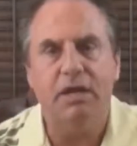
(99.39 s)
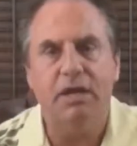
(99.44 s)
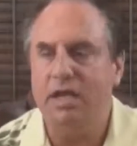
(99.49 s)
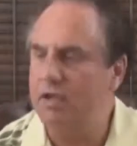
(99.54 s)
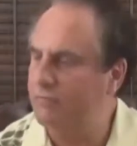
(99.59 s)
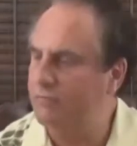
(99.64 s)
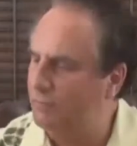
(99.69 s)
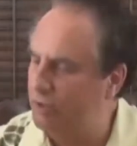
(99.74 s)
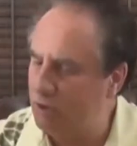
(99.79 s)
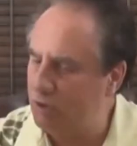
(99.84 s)

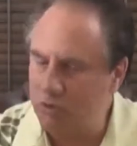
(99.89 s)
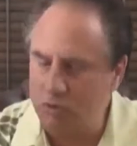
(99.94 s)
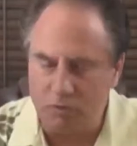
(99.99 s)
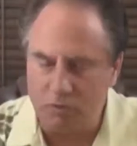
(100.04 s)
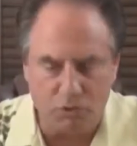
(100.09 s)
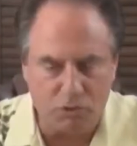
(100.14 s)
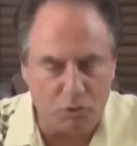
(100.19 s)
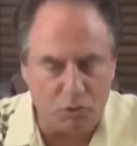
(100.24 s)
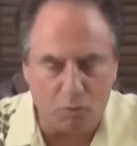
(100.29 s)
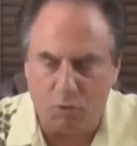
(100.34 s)
If
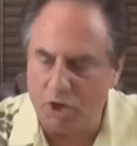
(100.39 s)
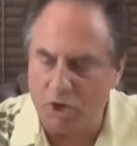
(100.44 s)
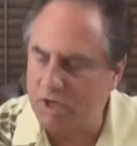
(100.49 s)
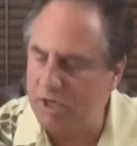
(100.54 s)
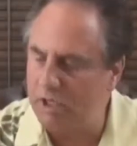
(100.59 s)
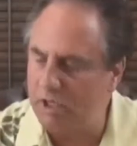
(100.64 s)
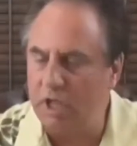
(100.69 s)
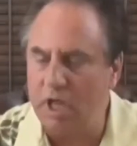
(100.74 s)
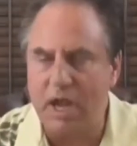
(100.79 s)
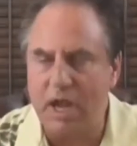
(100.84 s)
you're, you're
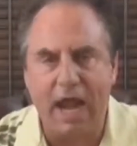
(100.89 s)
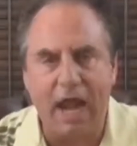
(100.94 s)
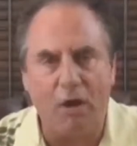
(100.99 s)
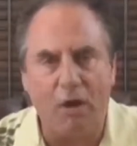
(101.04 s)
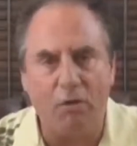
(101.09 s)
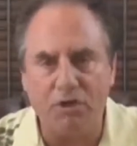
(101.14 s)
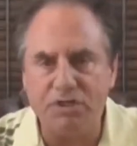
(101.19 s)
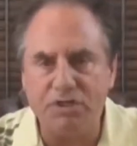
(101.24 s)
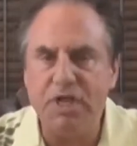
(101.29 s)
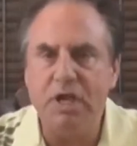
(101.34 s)
working a lot of
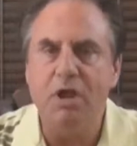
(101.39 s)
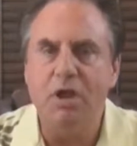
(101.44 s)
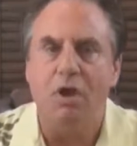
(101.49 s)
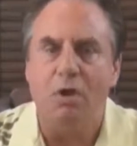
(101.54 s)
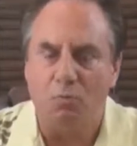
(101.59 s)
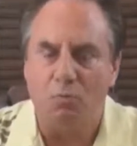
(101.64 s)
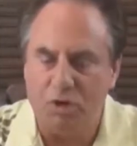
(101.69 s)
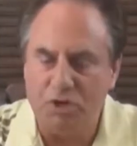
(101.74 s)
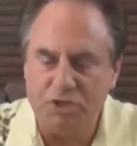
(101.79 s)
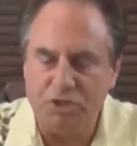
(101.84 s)
hours,
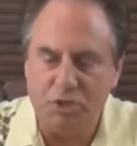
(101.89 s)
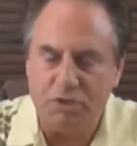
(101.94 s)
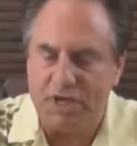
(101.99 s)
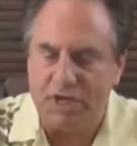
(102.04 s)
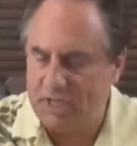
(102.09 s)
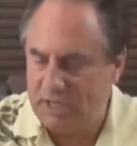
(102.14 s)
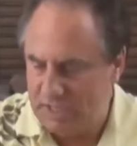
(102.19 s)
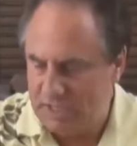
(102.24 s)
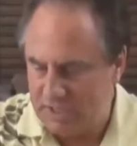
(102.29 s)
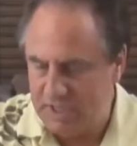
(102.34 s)
when you
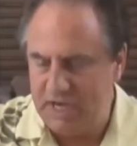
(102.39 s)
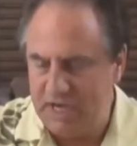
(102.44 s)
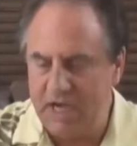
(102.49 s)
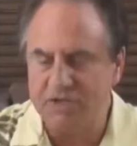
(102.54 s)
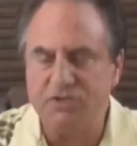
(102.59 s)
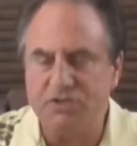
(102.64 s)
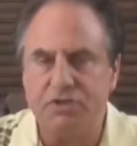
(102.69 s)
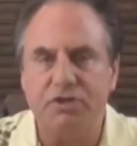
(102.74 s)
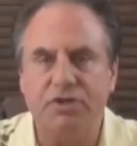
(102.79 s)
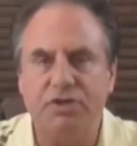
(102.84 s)
get the
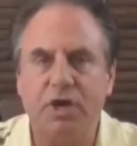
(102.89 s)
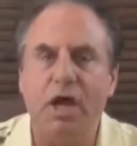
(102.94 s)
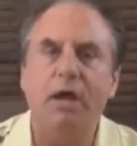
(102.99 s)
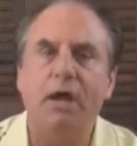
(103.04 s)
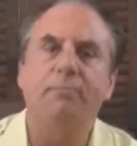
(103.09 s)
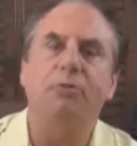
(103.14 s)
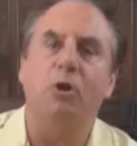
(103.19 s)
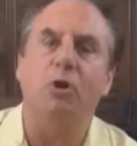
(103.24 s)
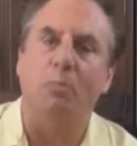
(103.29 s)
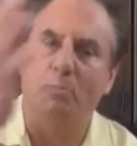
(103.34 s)
extra
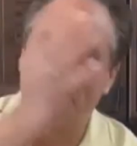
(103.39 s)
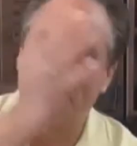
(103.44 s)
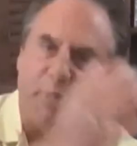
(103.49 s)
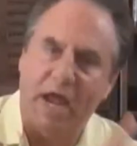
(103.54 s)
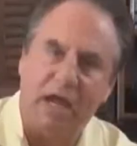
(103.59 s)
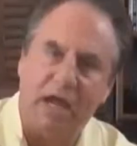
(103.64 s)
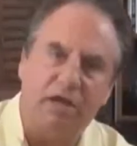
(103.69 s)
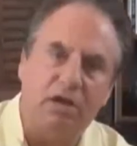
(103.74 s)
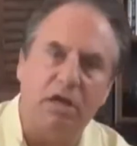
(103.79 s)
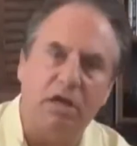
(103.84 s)
time, go
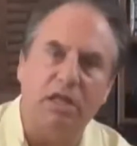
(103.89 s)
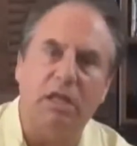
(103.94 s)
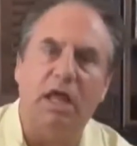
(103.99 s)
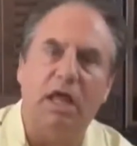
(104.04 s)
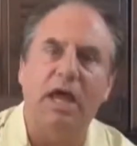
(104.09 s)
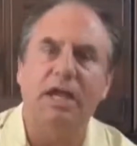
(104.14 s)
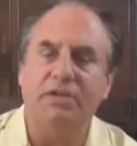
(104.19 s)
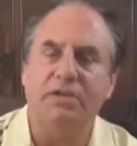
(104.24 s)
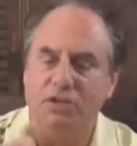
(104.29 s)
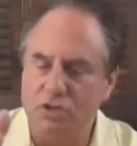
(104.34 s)
back
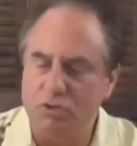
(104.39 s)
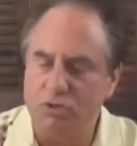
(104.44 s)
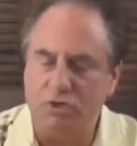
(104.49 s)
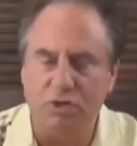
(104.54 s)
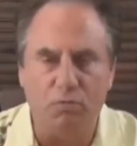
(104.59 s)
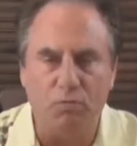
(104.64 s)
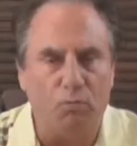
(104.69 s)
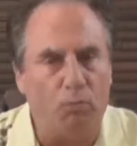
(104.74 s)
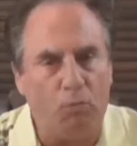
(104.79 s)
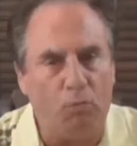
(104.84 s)
online. You
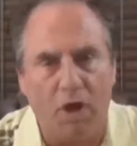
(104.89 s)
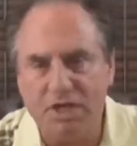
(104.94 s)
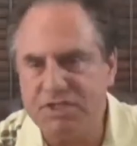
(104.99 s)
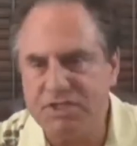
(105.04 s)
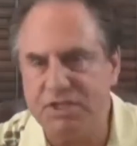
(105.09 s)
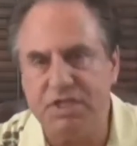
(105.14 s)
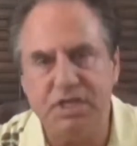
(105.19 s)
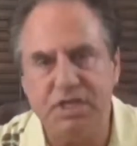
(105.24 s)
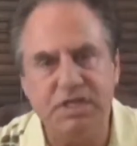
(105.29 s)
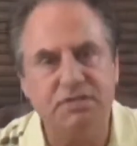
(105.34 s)
can
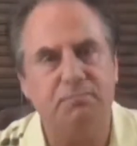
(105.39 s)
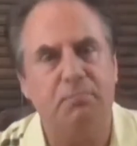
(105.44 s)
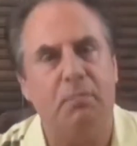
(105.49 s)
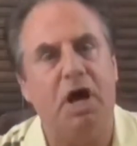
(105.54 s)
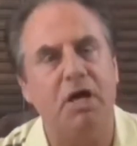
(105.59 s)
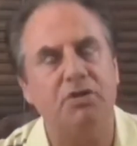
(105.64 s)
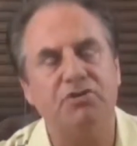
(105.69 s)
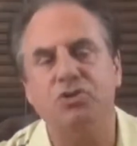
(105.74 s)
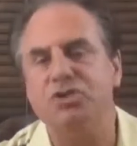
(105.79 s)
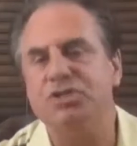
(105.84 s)
watch these
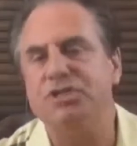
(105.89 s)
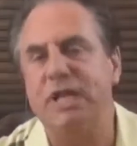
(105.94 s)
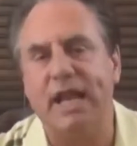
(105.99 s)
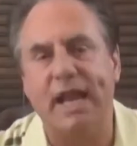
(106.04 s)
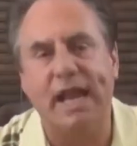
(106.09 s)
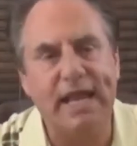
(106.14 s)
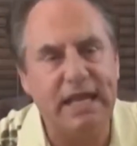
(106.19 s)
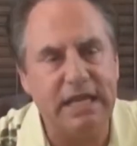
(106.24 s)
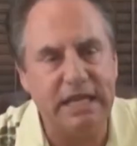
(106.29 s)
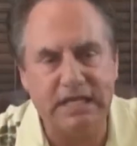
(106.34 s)
modules at
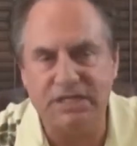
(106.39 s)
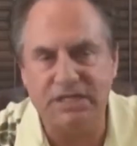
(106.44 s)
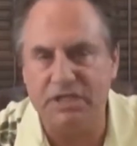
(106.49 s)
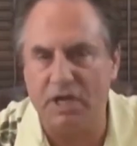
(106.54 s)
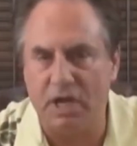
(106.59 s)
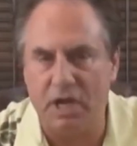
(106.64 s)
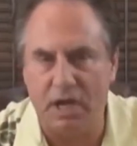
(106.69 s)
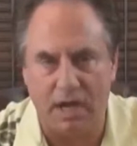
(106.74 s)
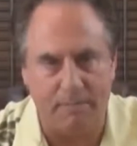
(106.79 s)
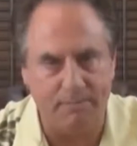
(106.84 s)
any
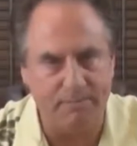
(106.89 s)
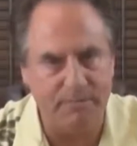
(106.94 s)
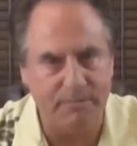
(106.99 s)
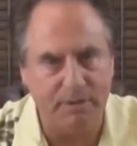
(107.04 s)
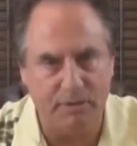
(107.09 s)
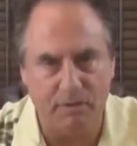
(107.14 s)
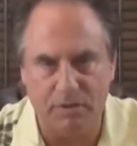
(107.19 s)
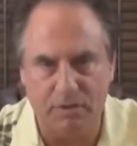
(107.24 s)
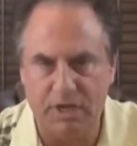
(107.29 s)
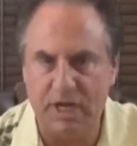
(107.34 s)
time,
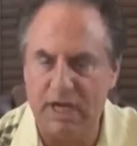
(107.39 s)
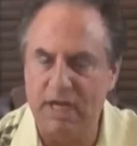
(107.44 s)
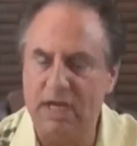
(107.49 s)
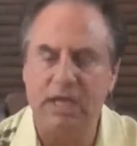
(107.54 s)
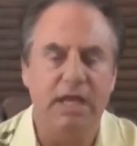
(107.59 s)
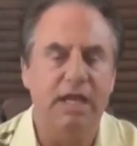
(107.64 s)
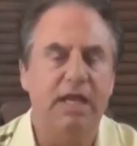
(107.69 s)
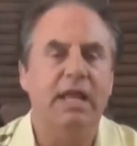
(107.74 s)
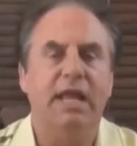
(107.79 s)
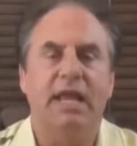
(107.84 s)

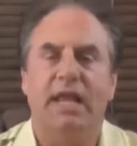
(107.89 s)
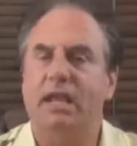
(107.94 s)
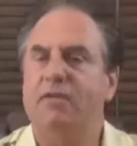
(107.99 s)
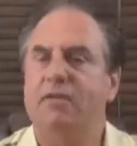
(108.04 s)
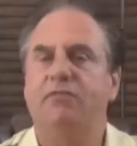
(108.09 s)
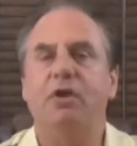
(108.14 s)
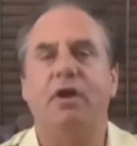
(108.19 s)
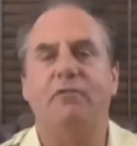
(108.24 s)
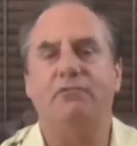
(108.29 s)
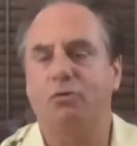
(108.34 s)
okay? And
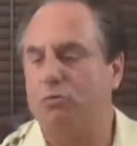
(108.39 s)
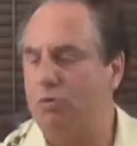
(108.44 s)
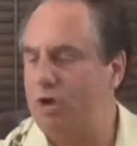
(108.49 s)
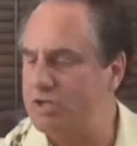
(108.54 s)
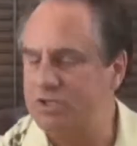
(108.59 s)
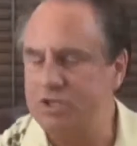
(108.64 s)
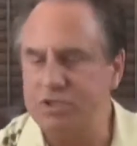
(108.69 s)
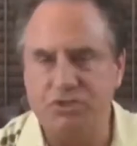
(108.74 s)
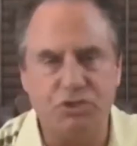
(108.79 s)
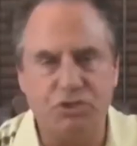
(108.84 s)
if you have
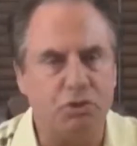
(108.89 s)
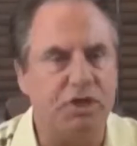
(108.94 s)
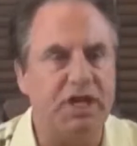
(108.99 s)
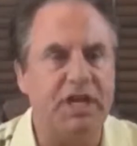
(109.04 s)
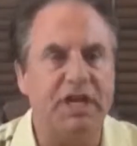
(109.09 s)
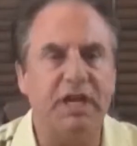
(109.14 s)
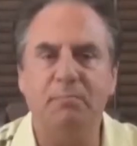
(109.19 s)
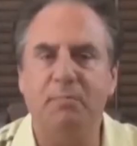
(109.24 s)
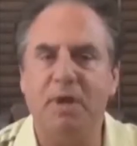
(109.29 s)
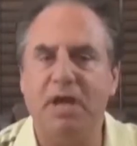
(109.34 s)
questions, you
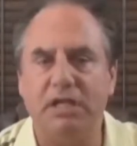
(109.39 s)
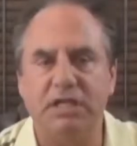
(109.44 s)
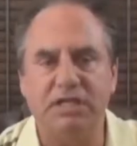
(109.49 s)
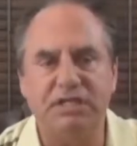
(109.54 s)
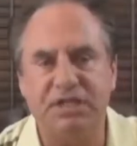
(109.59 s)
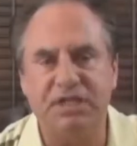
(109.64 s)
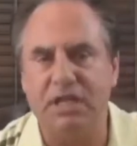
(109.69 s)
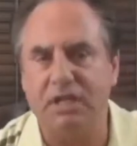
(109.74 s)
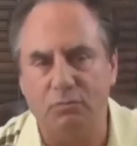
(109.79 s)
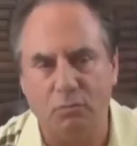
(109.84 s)
can email
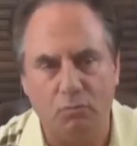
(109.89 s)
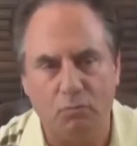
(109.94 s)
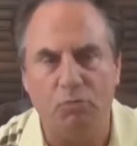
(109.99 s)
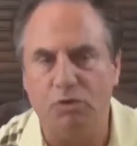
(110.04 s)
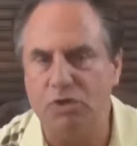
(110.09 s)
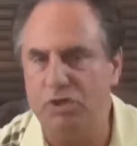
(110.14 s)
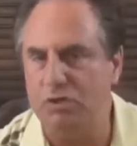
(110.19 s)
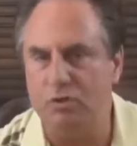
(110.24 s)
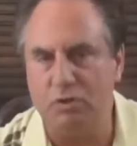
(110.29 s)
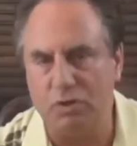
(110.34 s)
us in.
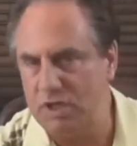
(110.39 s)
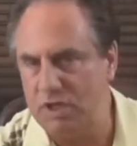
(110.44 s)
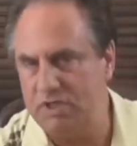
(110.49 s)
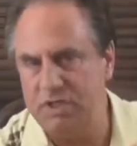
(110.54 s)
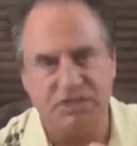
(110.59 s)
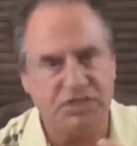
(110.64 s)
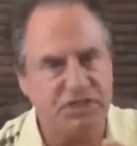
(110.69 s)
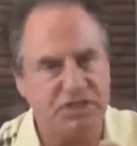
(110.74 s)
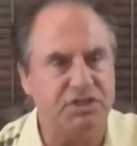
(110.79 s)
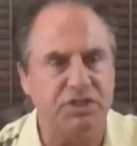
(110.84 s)
You,
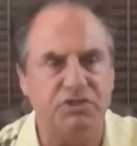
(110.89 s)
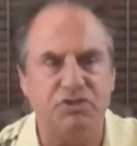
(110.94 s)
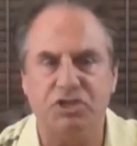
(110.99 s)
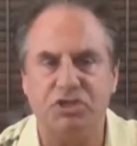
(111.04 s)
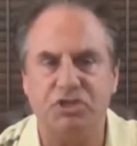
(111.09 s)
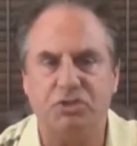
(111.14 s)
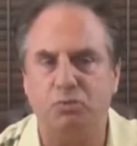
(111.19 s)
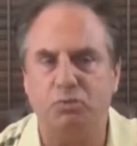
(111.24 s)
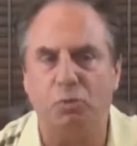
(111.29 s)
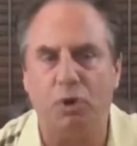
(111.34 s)
this isn't
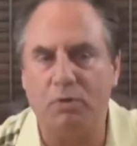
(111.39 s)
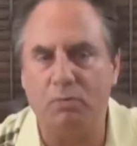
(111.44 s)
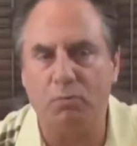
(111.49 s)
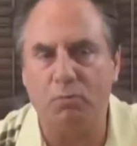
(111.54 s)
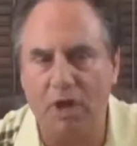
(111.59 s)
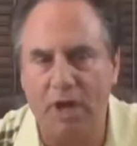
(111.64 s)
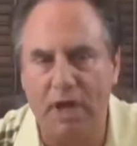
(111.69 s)
just one